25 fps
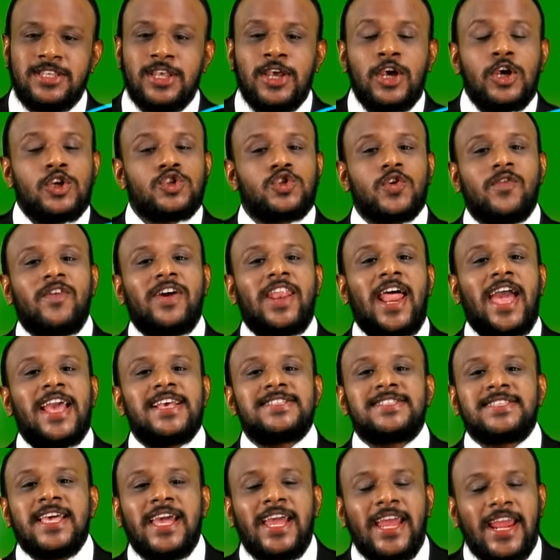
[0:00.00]
So when I
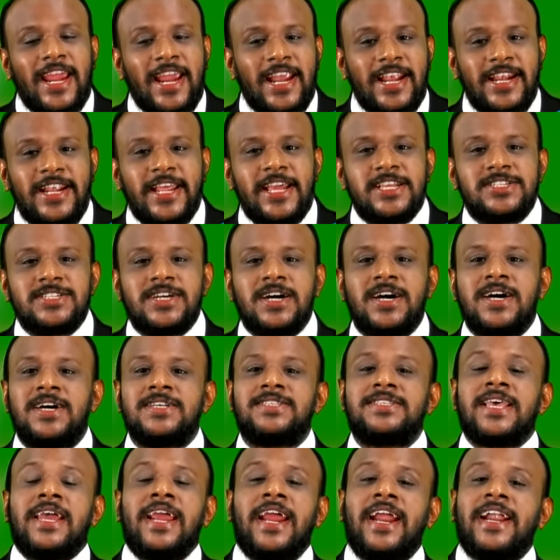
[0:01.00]
say integers,
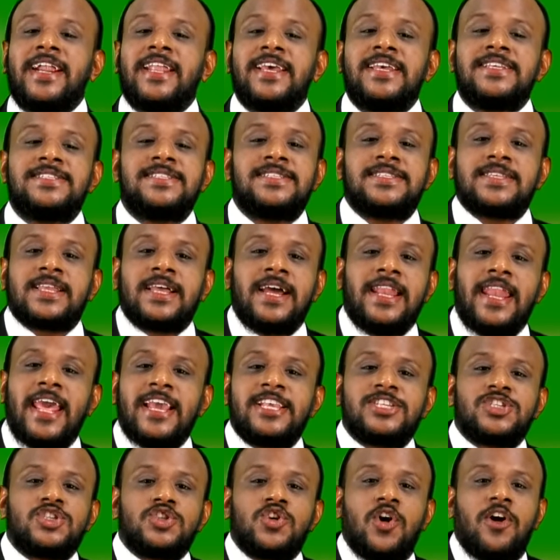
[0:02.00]
it is
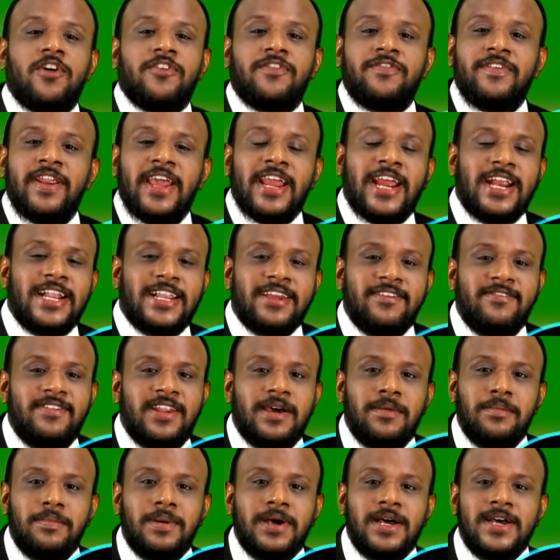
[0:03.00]
collection of negative
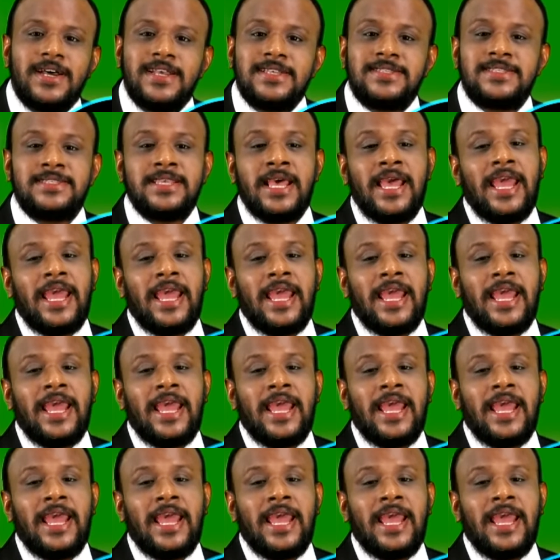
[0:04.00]
numbers,